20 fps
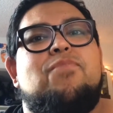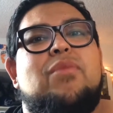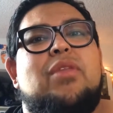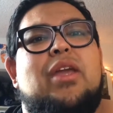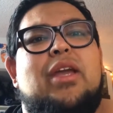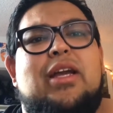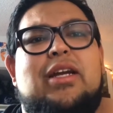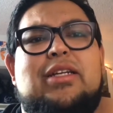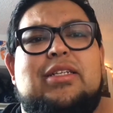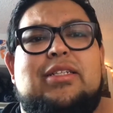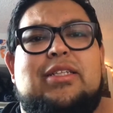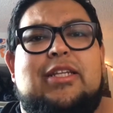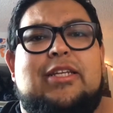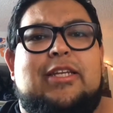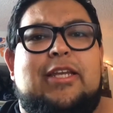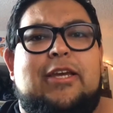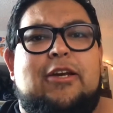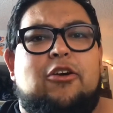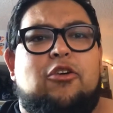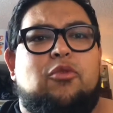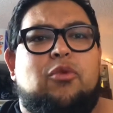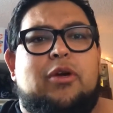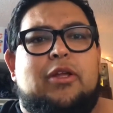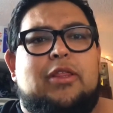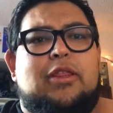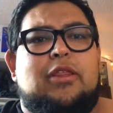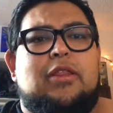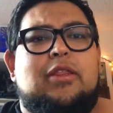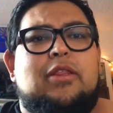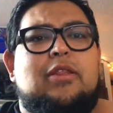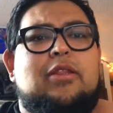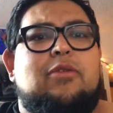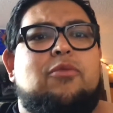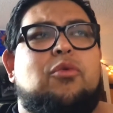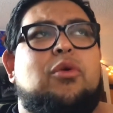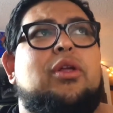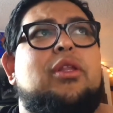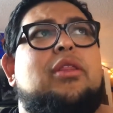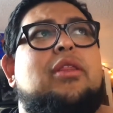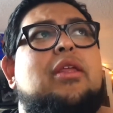here's the deal with
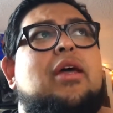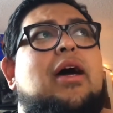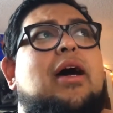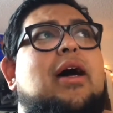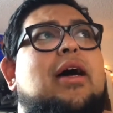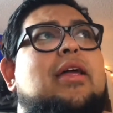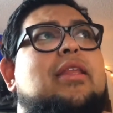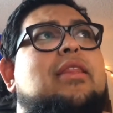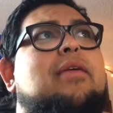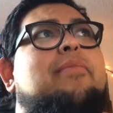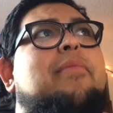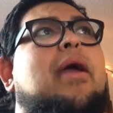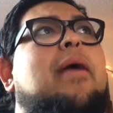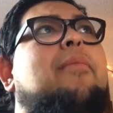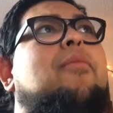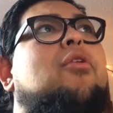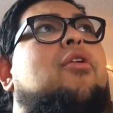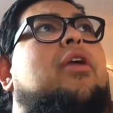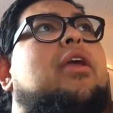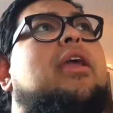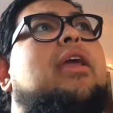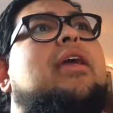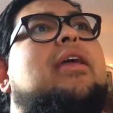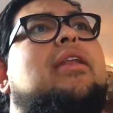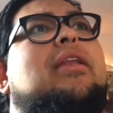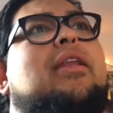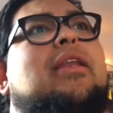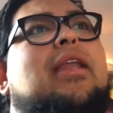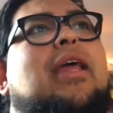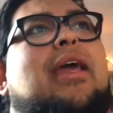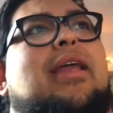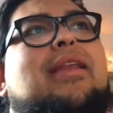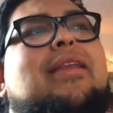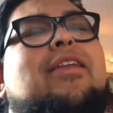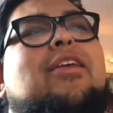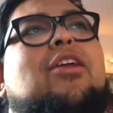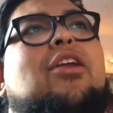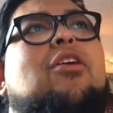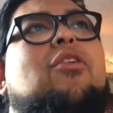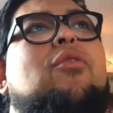the memory
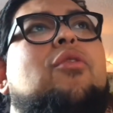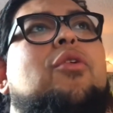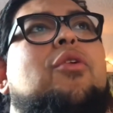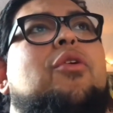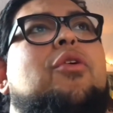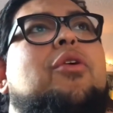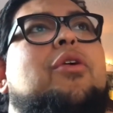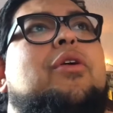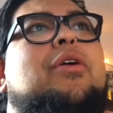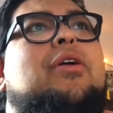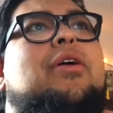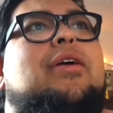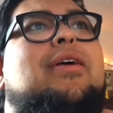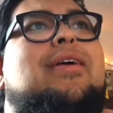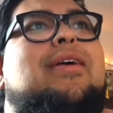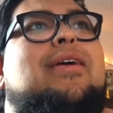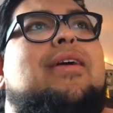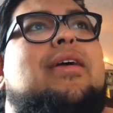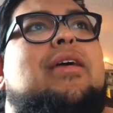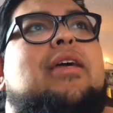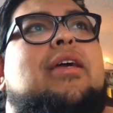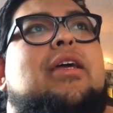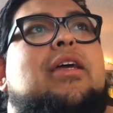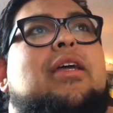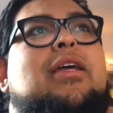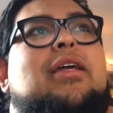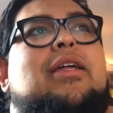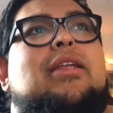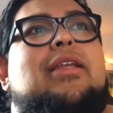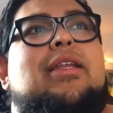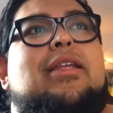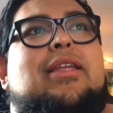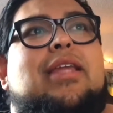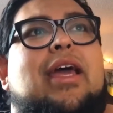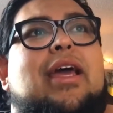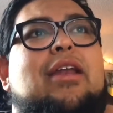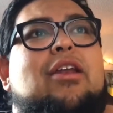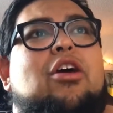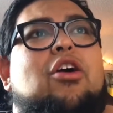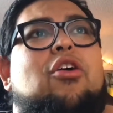and you know,
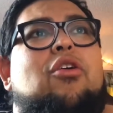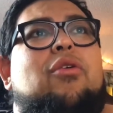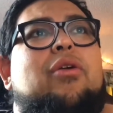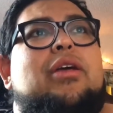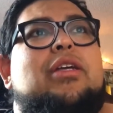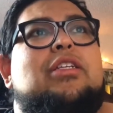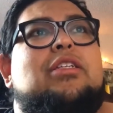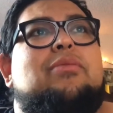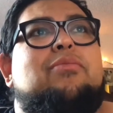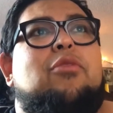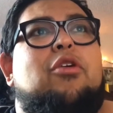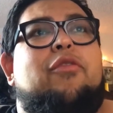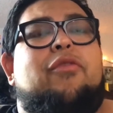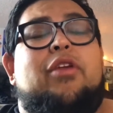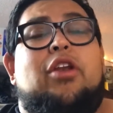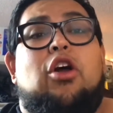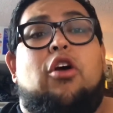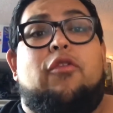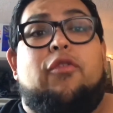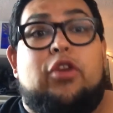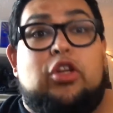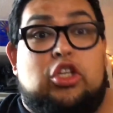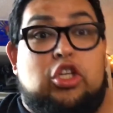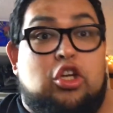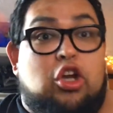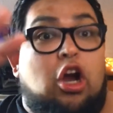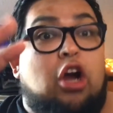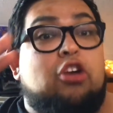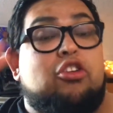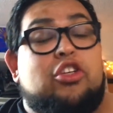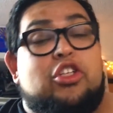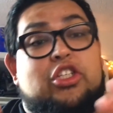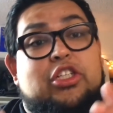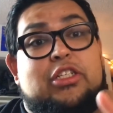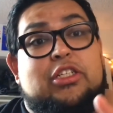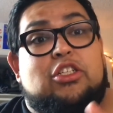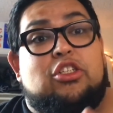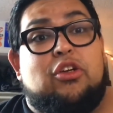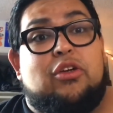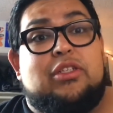Nintendo is moving over to
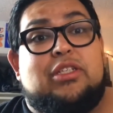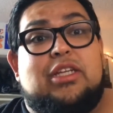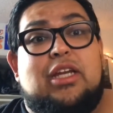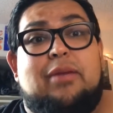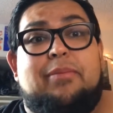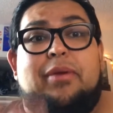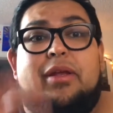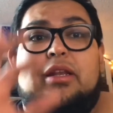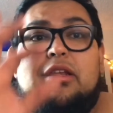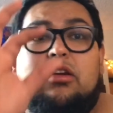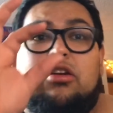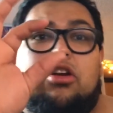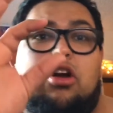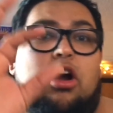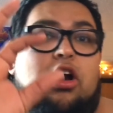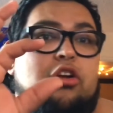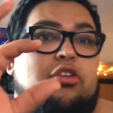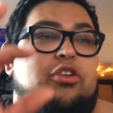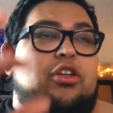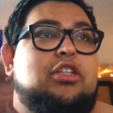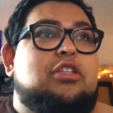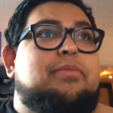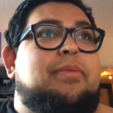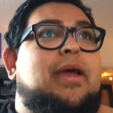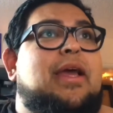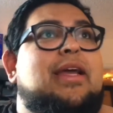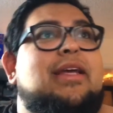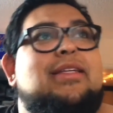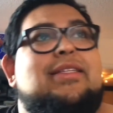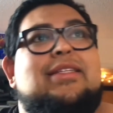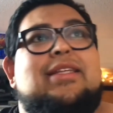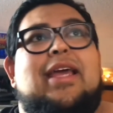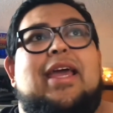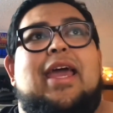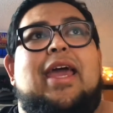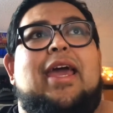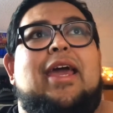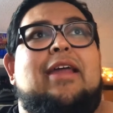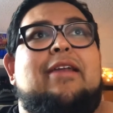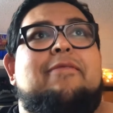cartridges, so it's going to be little cartridge based,
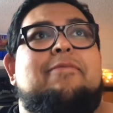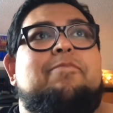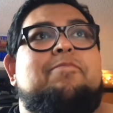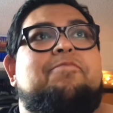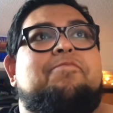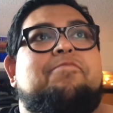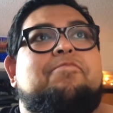and